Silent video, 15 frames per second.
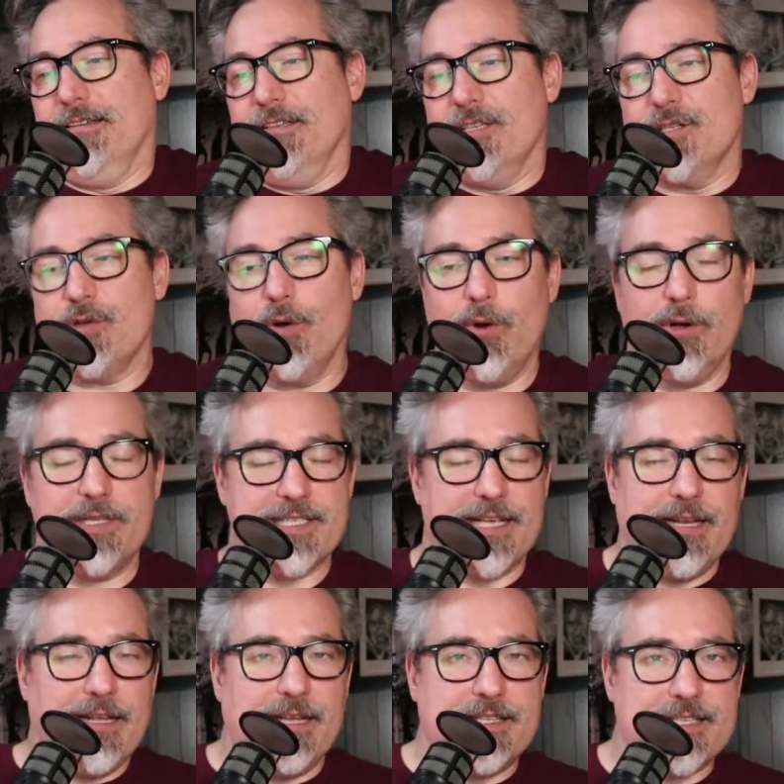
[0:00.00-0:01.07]
So it's
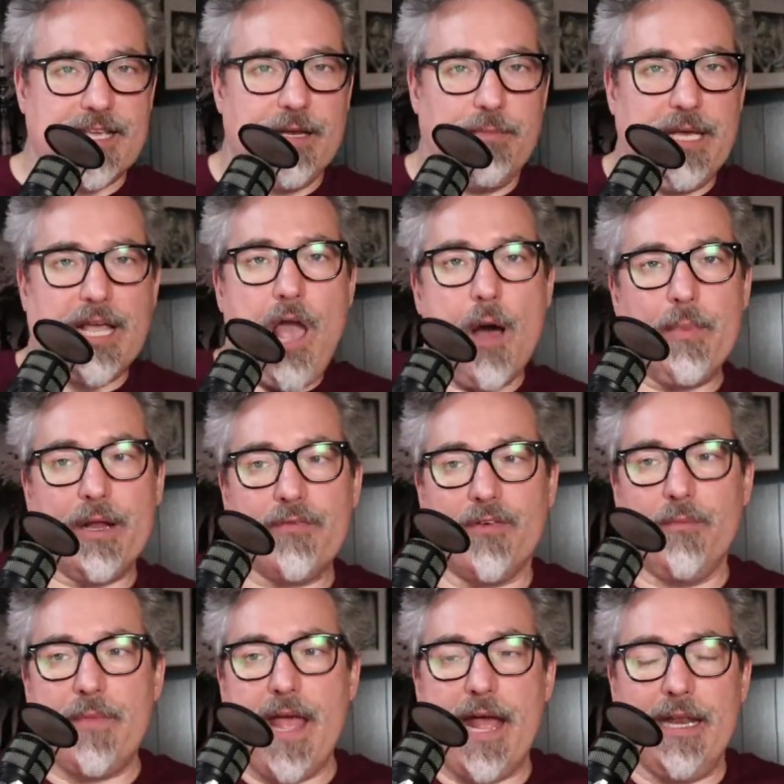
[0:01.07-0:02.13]
gonna be coming
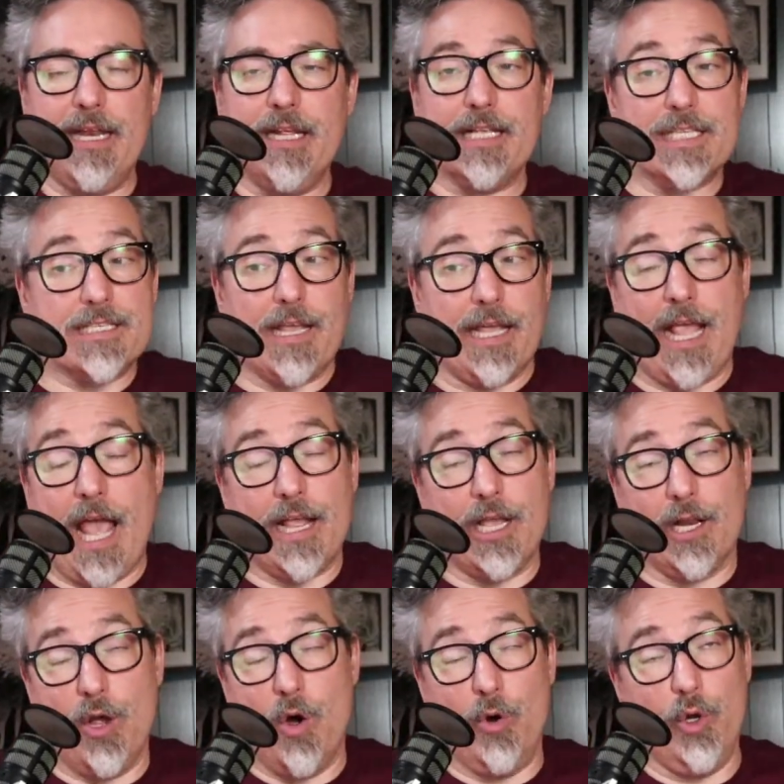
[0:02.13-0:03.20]
from that, and it's like I could
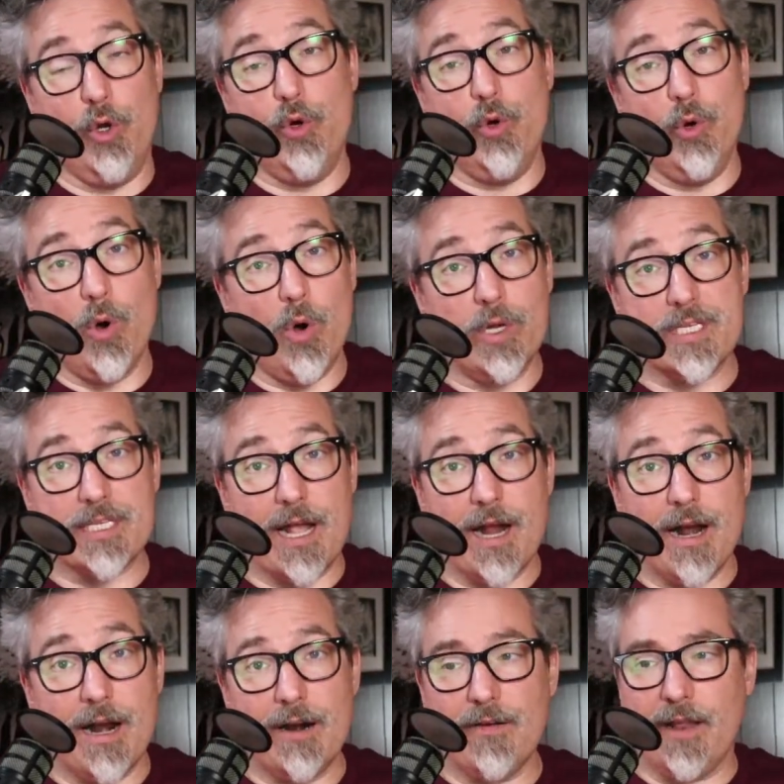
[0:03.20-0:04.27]
go new
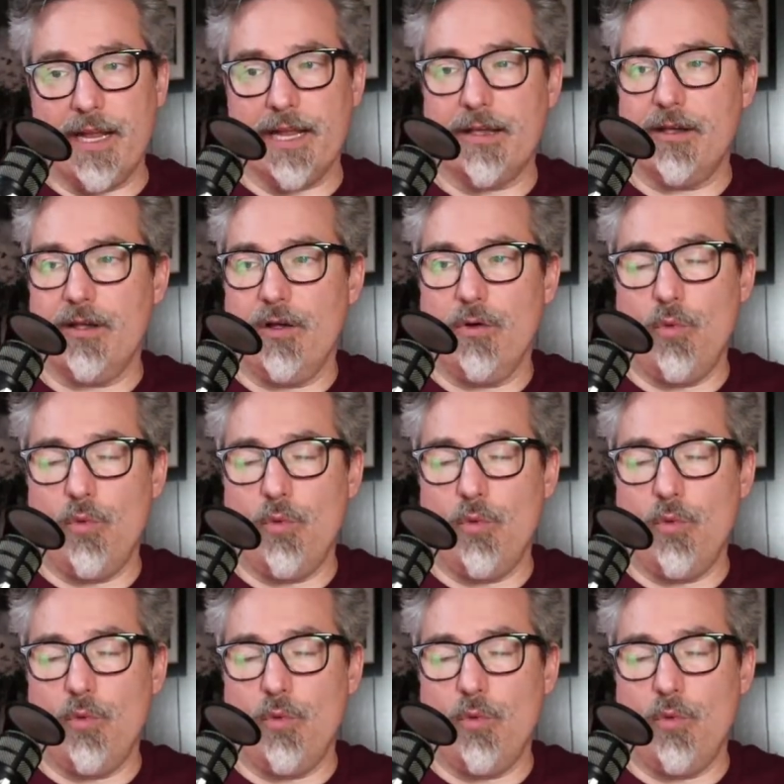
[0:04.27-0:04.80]
OSR, like,